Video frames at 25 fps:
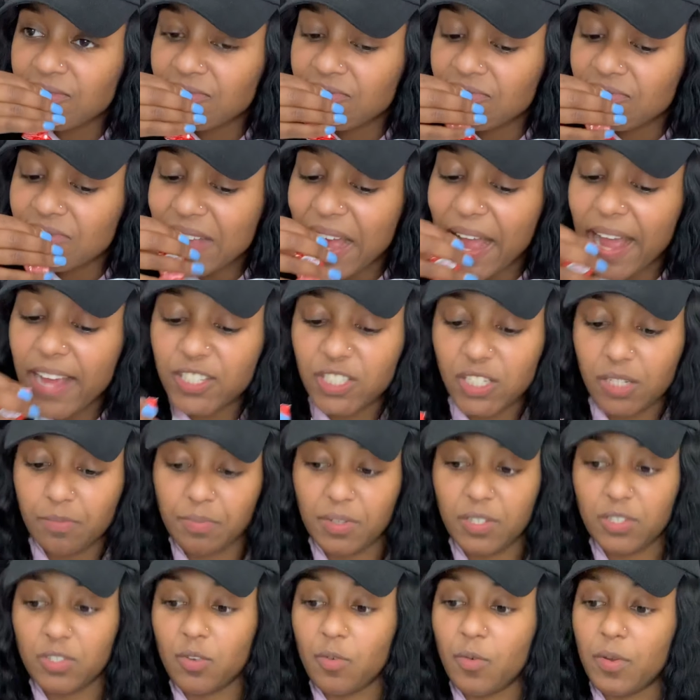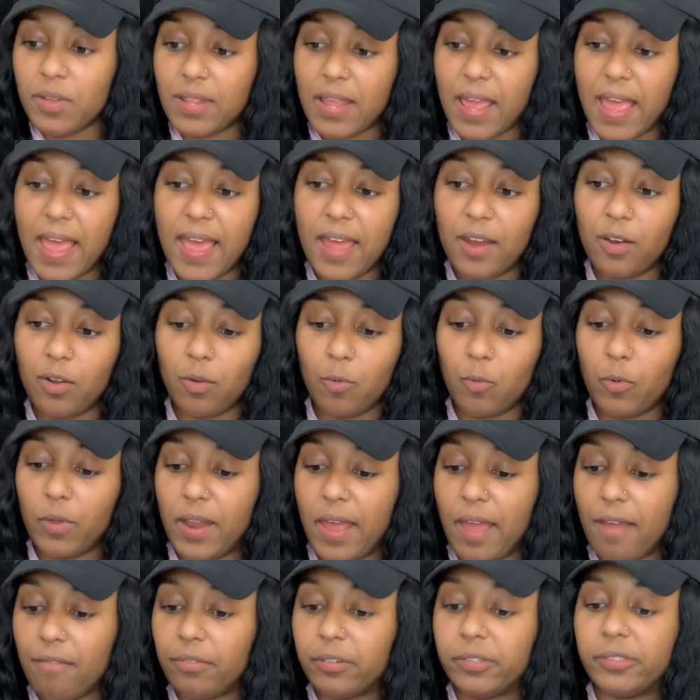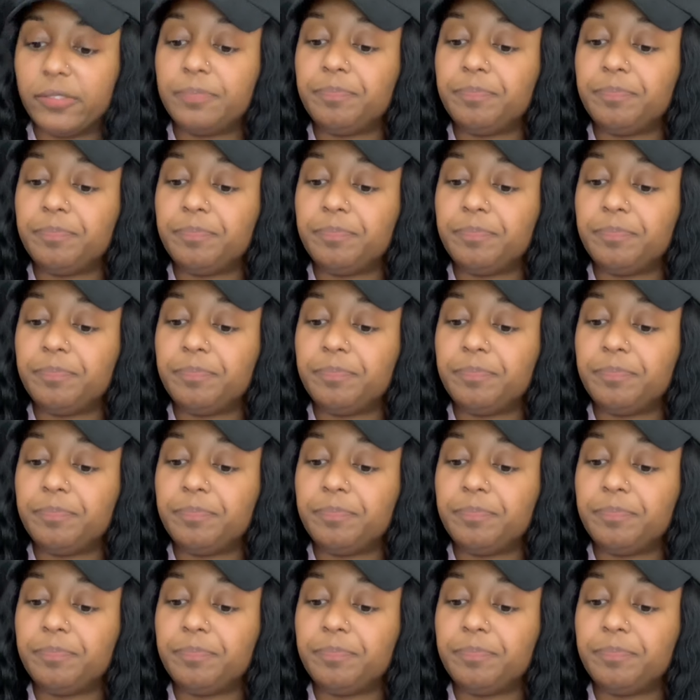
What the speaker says: I should be doing that, or whatever.